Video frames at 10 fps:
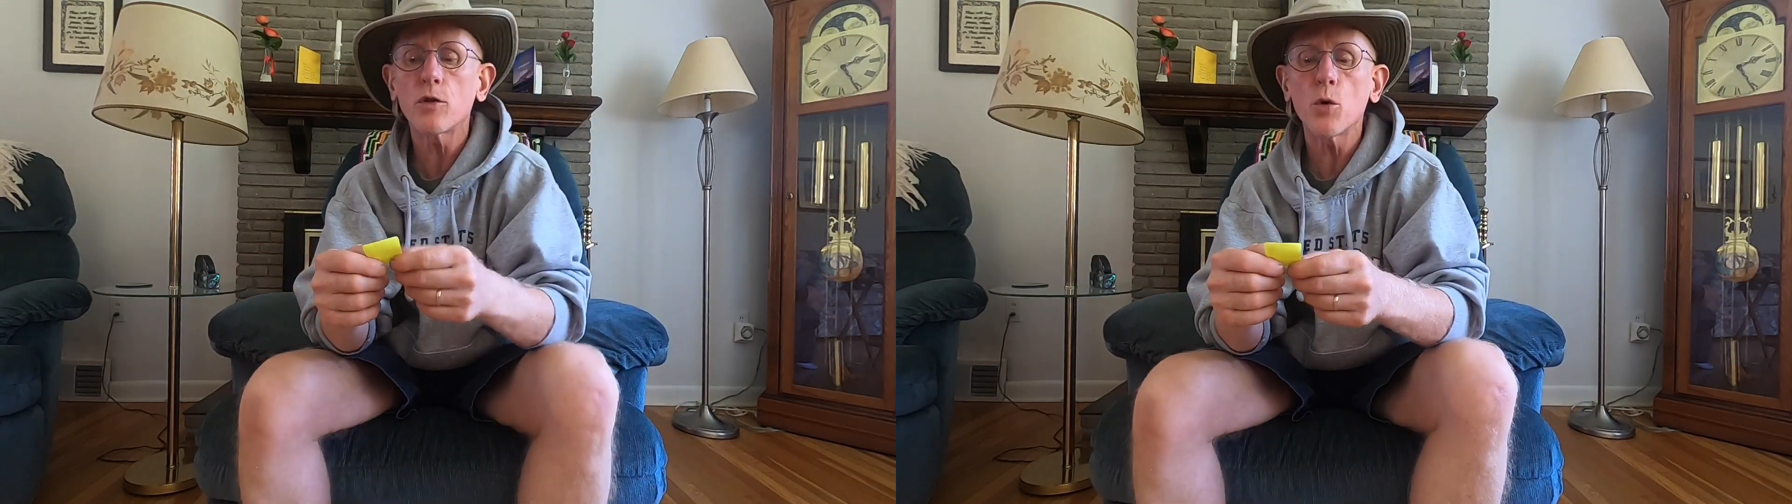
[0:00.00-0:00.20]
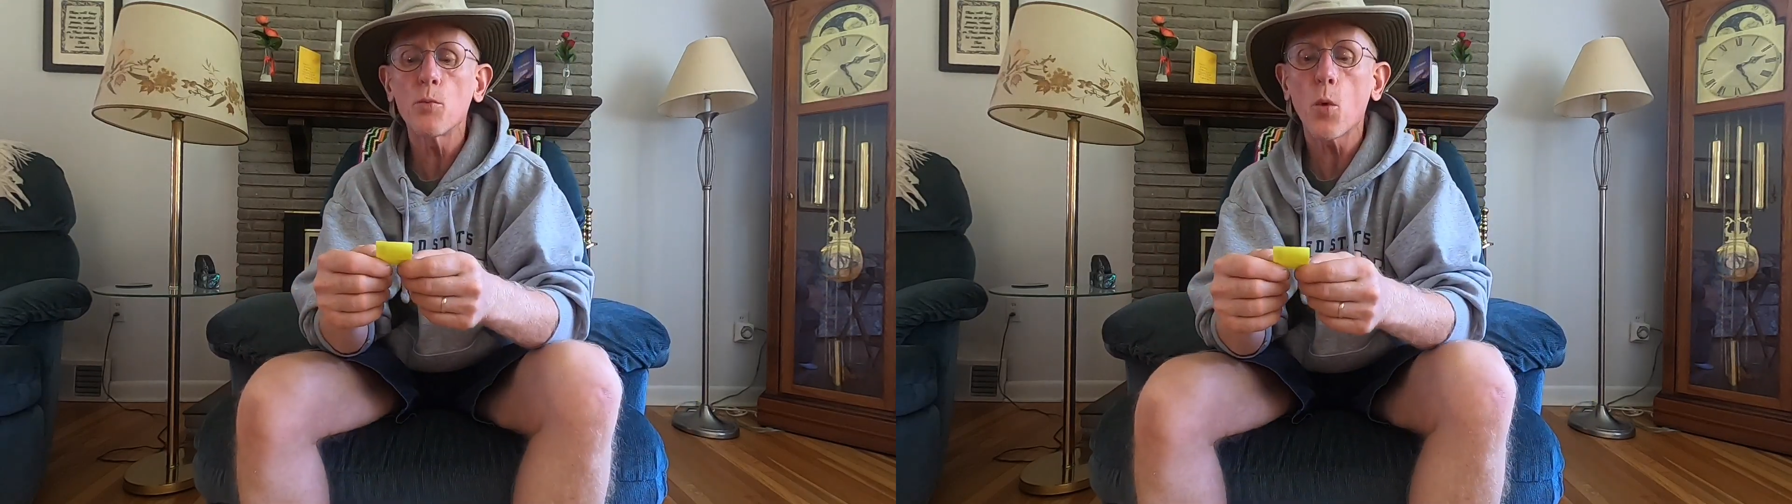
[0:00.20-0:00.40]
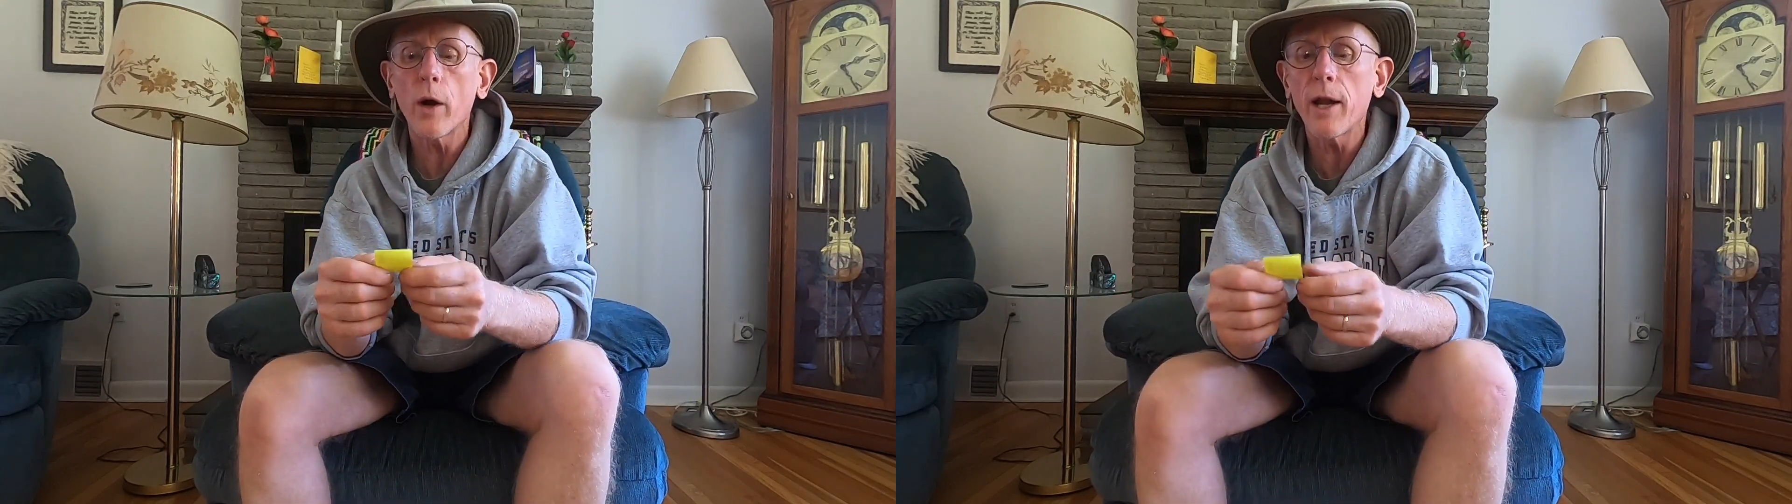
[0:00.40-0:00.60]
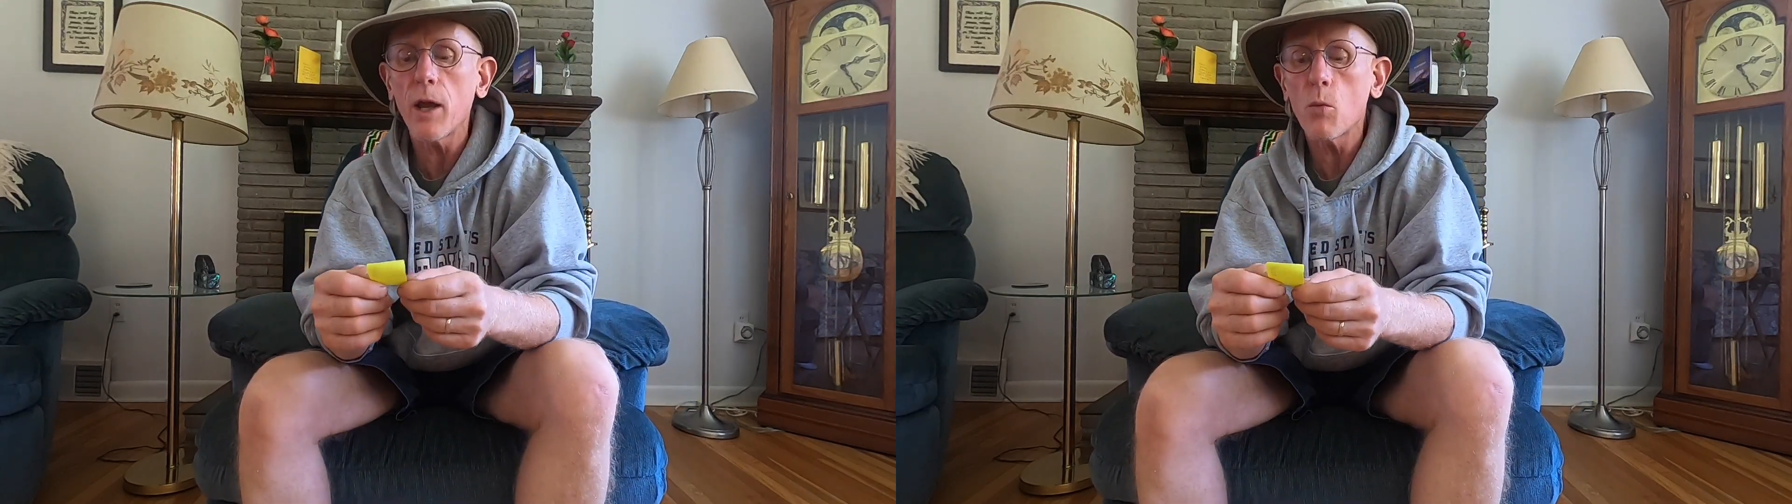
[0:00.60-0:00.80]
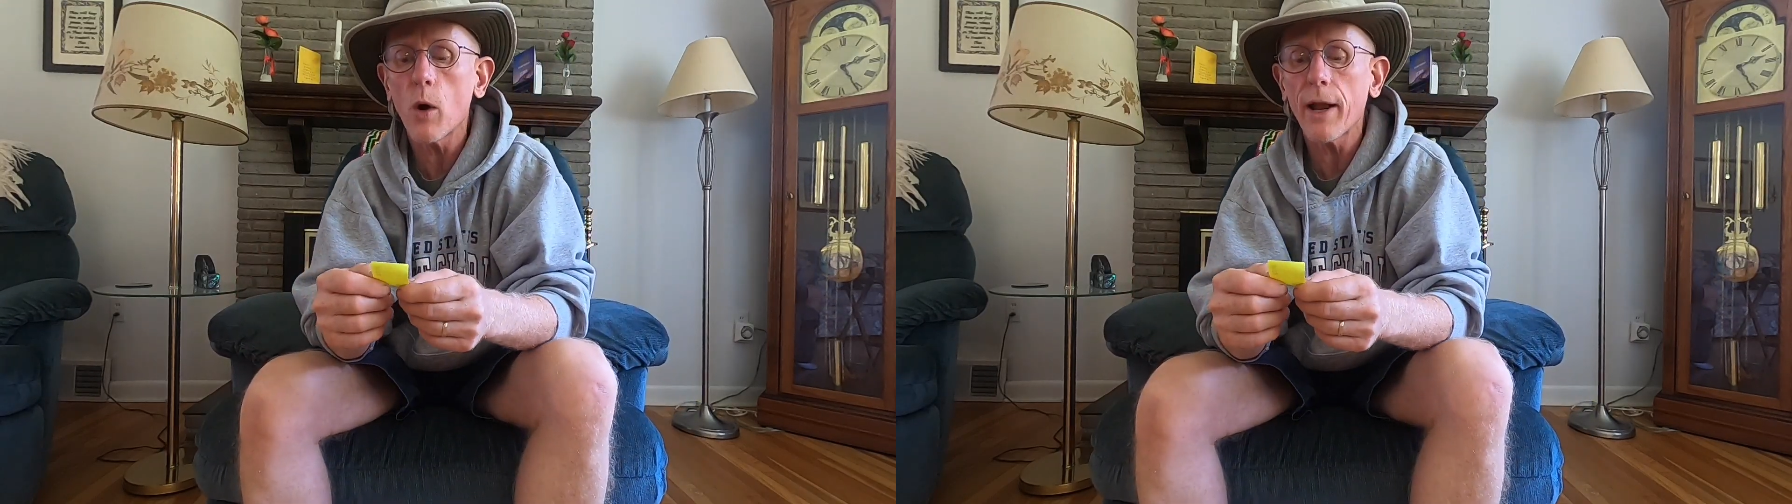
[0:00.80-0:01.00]

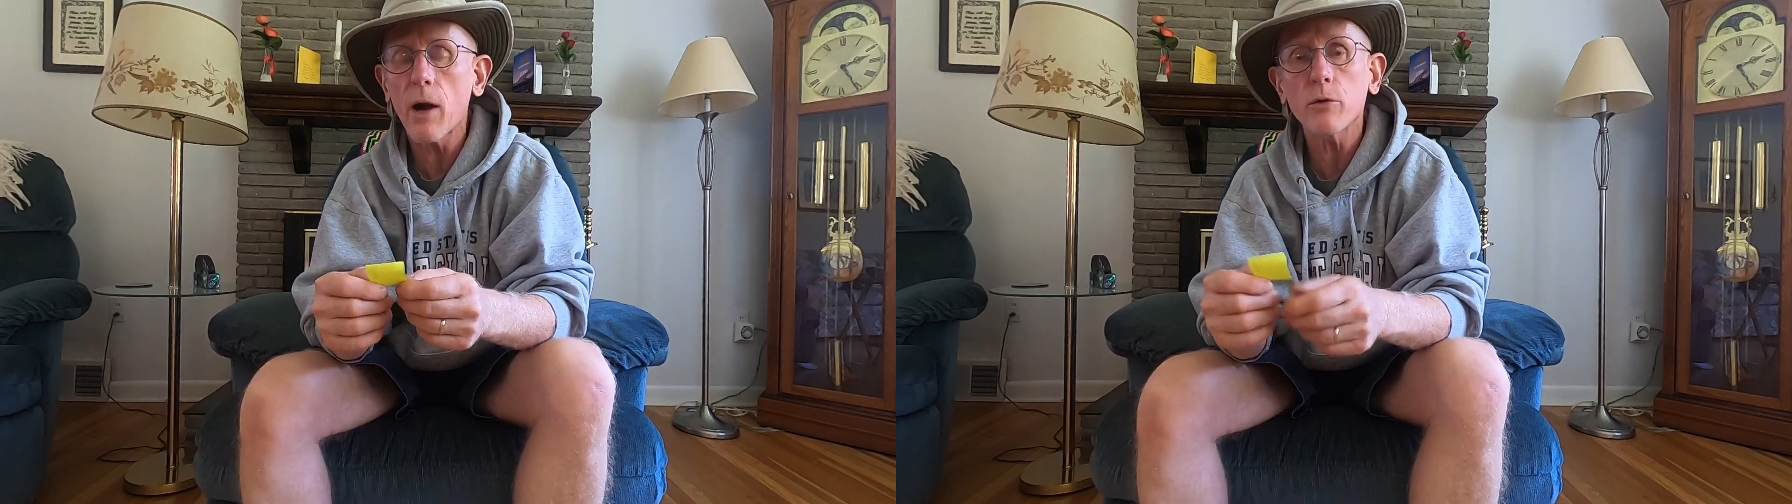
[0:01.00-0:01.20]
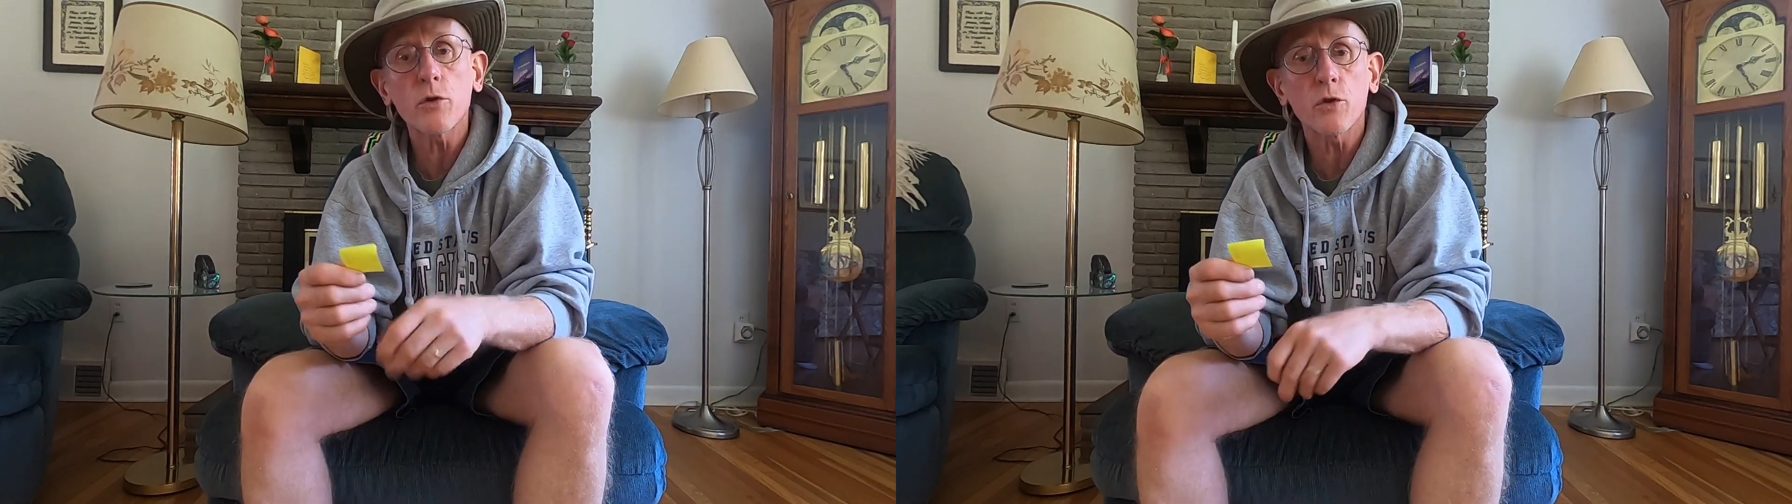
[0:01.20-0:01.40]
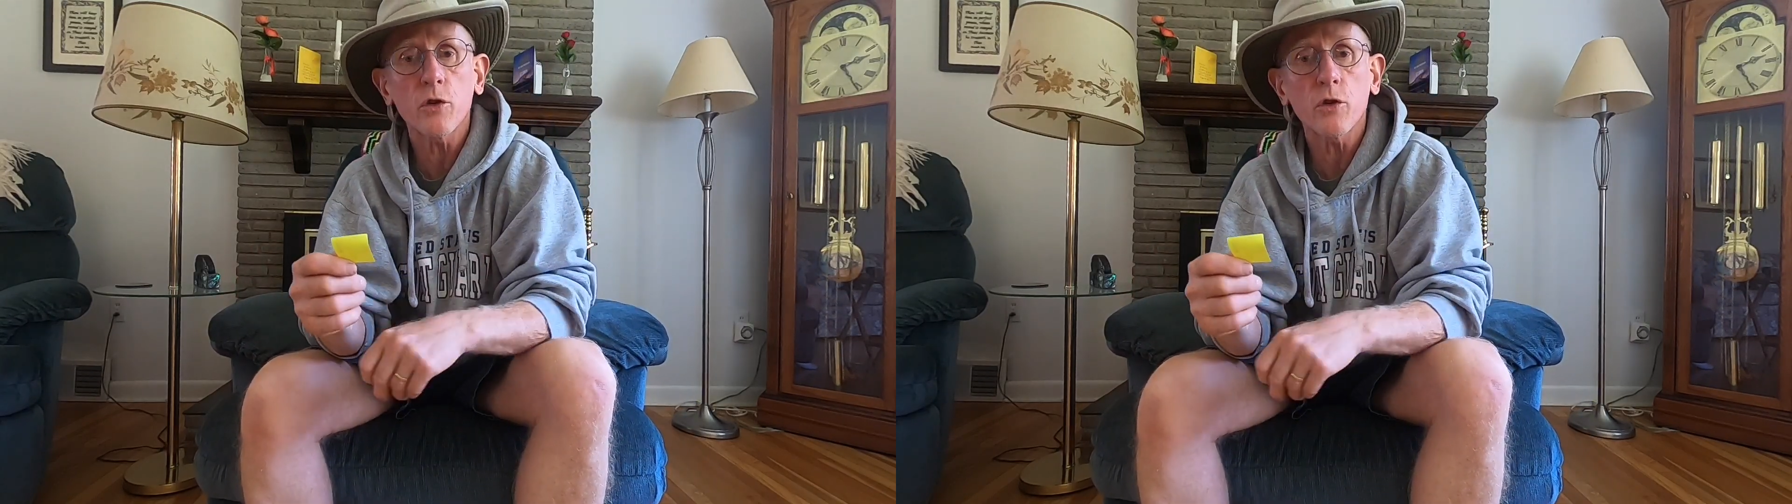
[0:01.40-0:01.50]
2.81 ounces.